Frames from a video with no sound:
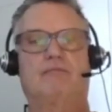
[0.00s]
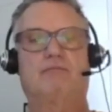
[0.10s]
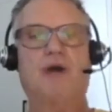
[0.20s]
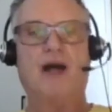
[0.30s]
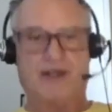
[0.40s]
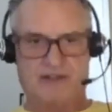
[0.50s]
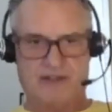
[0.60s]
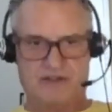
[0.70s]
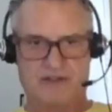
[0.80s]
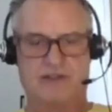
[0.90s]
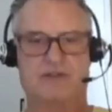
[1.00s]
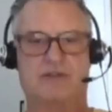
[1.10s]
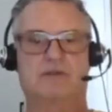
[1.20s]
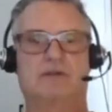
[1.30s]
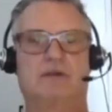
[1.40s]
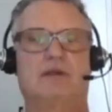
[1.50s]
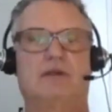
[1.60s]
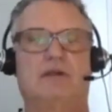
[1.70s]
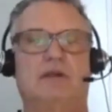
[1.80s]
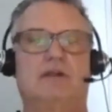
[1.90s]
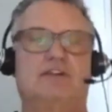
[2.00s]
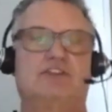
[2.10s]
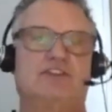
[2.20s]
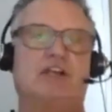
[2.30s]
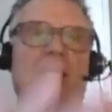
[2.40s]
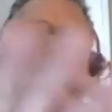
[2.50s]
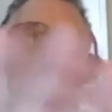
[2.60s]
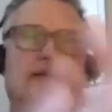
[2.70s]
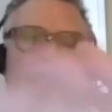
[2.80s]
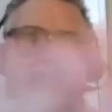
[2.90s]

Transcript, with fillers: But, he says, shun